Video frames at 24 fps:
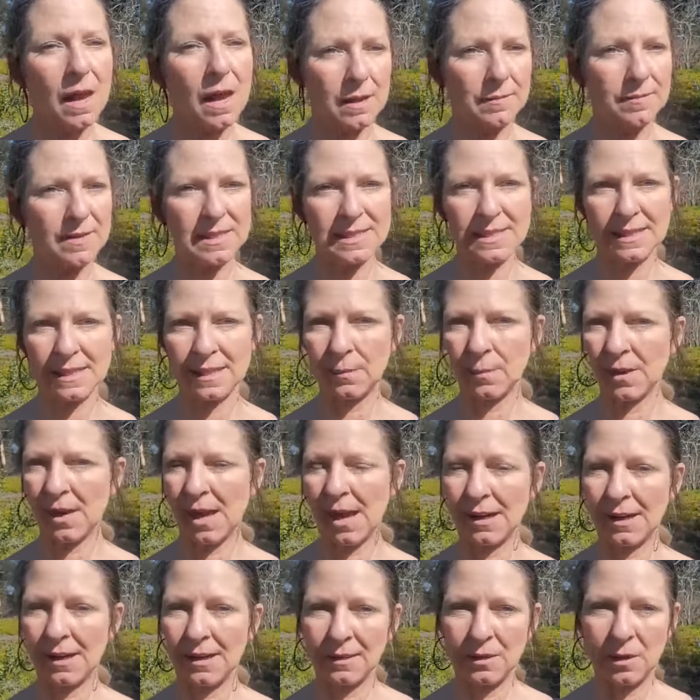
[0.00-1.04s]
Obviously, we're
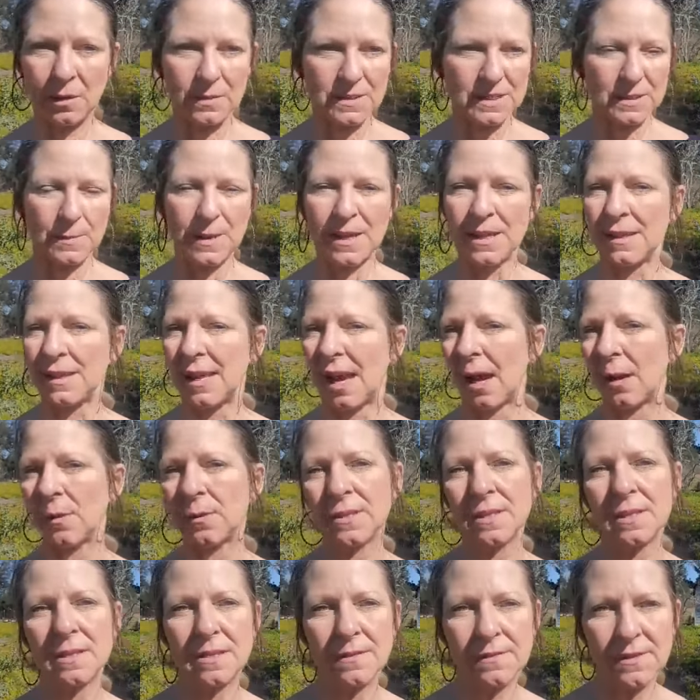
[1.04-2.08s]
not going to go and spend
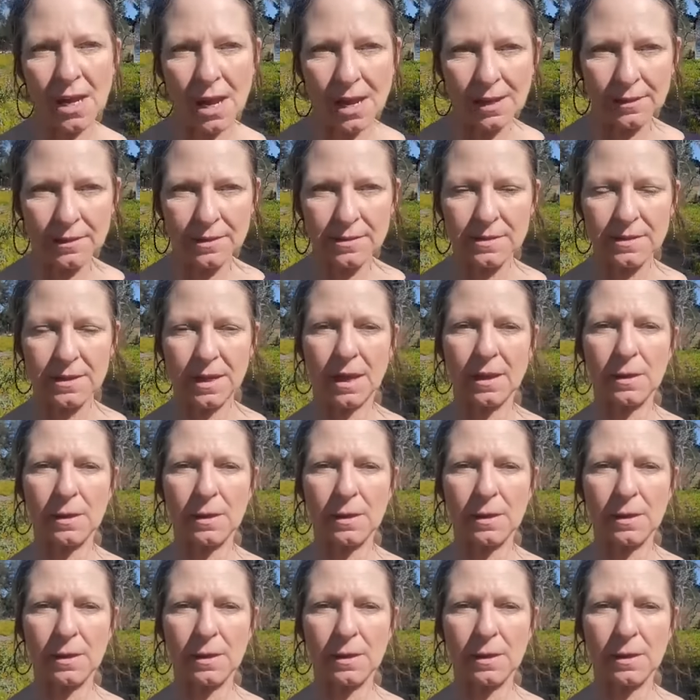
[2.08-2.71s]
thousands of dollars